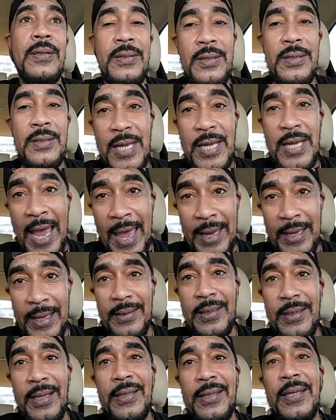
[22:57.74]
Jack,
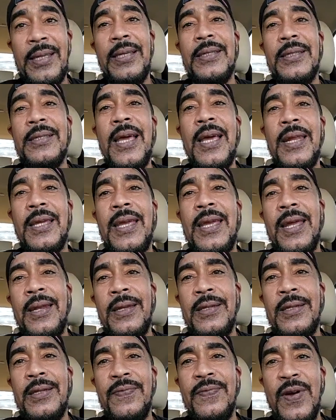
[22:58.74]
I think he
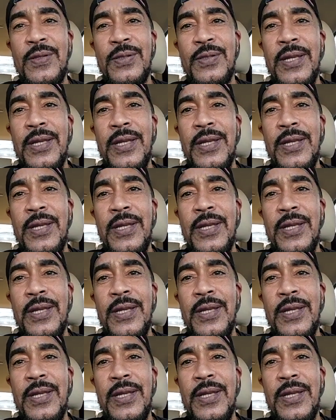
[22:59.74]
dedicated his verse